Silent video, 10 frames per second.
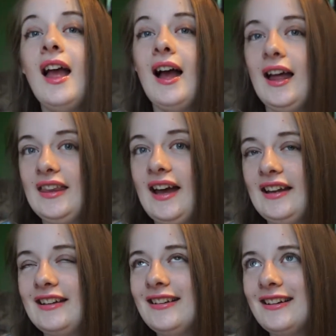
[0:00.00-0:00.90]
And
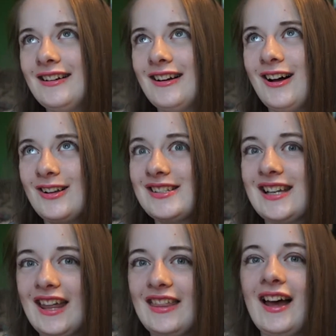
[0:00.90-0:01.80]
then all
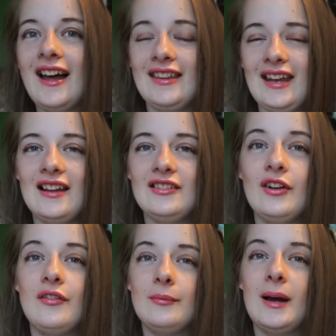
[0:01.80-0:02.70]
together at the end
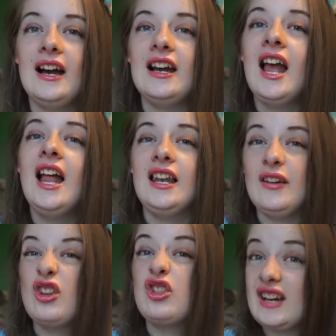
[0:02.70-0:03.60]
of my
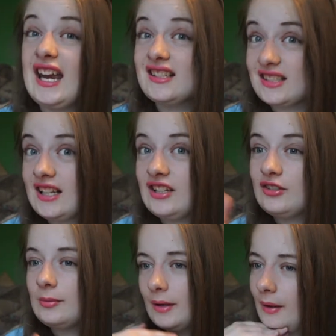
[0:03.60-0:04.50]
level 3 extended
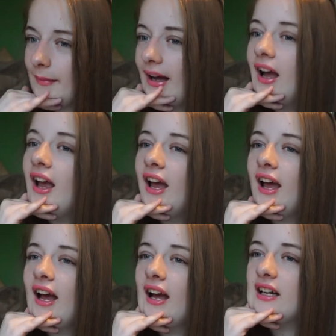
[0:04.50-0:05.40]
diploma,
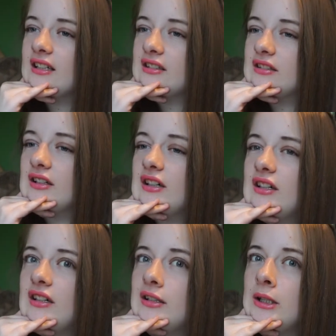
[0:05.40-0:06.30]
I
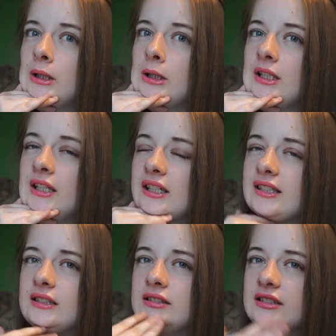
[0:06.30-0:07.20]

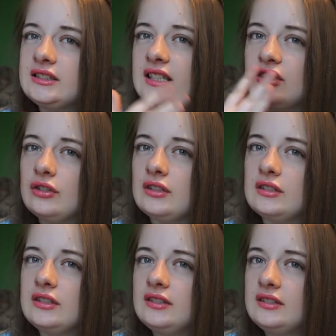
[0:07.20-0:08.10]
got distinction
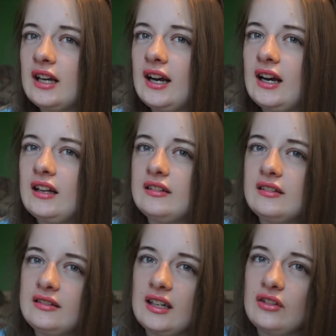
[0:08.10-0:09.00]

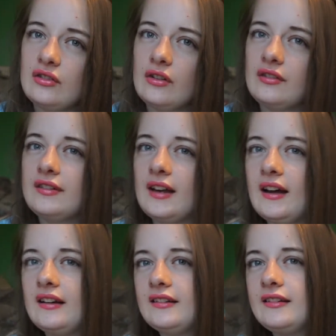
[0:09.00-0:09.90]
star